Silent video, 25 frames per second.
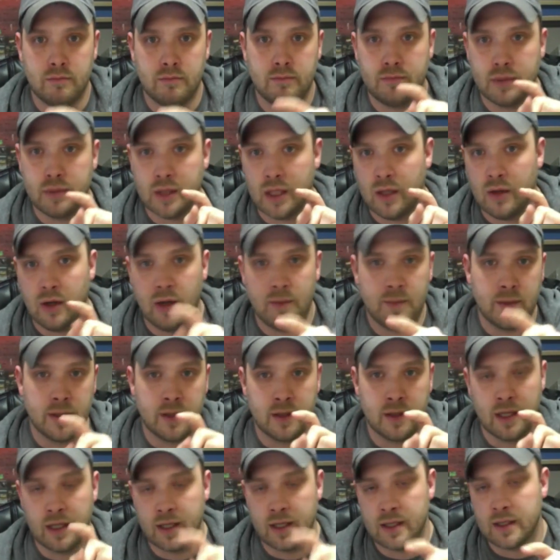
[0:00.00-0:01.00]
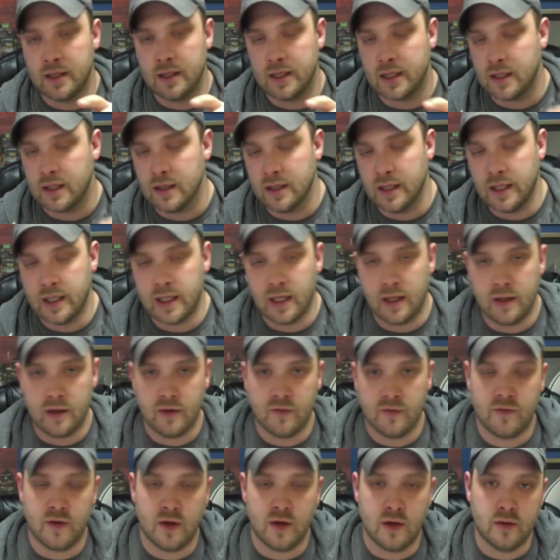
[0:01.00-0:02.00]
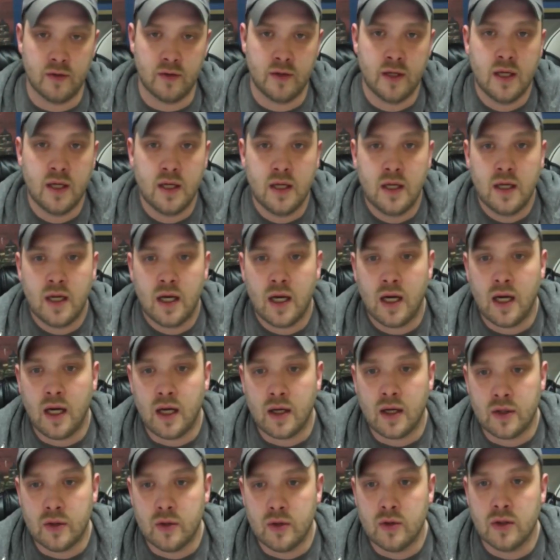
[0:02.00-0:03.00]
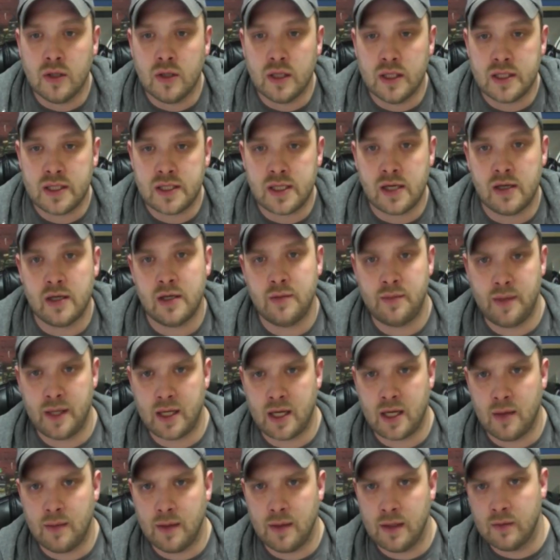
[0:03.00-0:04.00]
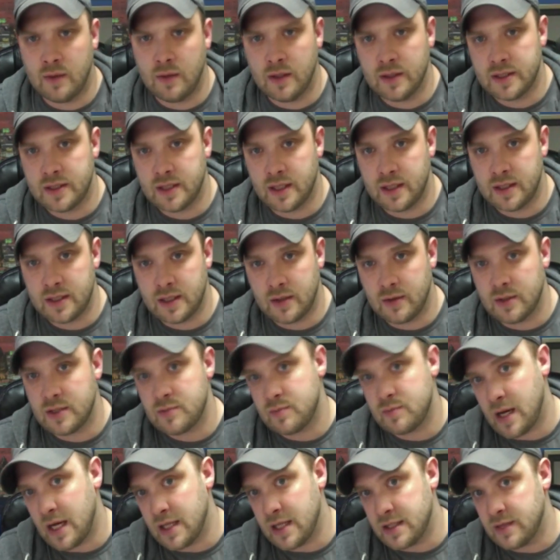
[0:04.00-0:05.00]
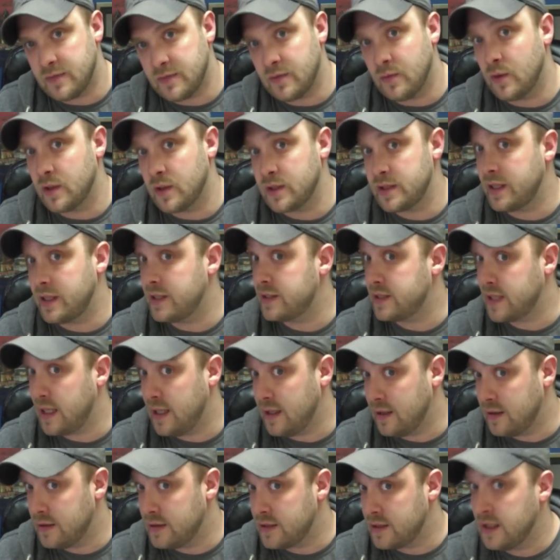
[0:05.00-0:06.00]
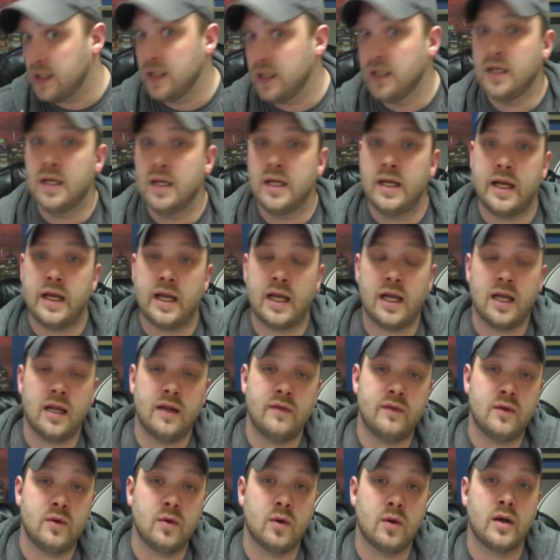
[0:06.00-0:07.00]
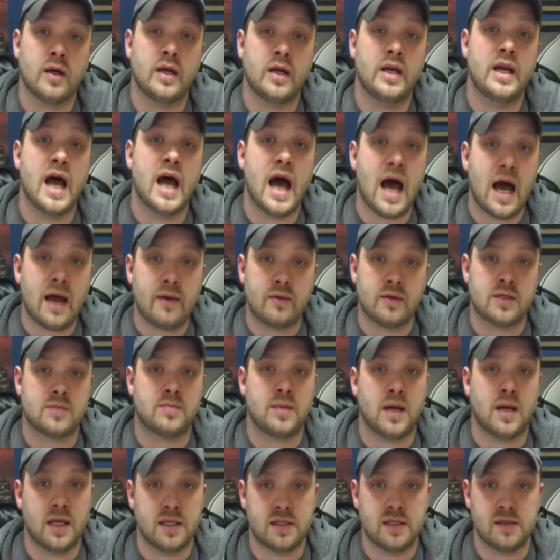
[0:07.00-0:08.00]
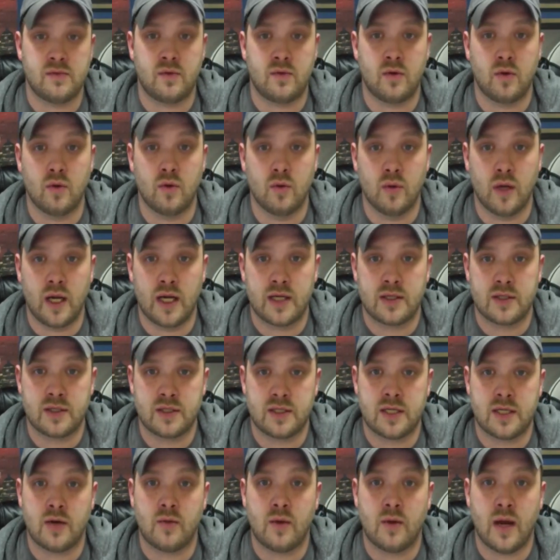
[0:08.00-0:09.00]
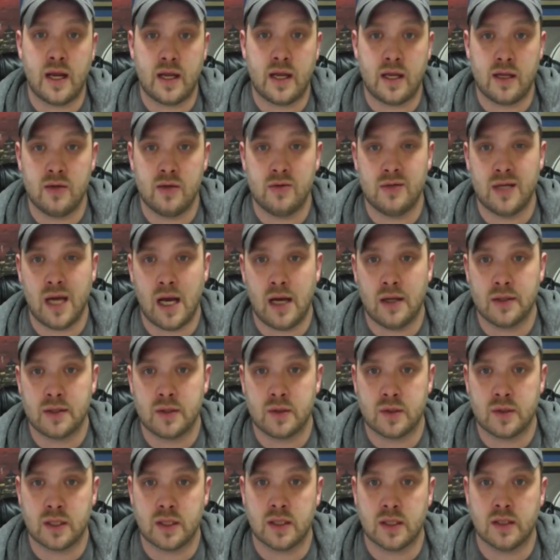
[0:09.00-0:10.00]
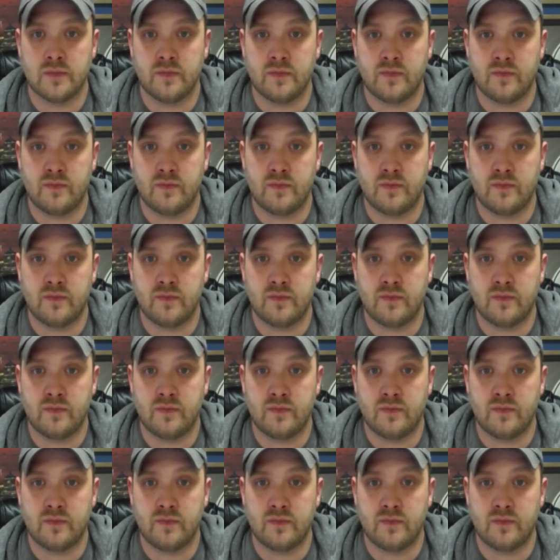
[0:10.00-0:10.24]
blow up and click a link on your phone. Google has started to pick up on what sites are responsive and what sites aren't. And if you are not responsive, Google will actually start ranking you down. So it's a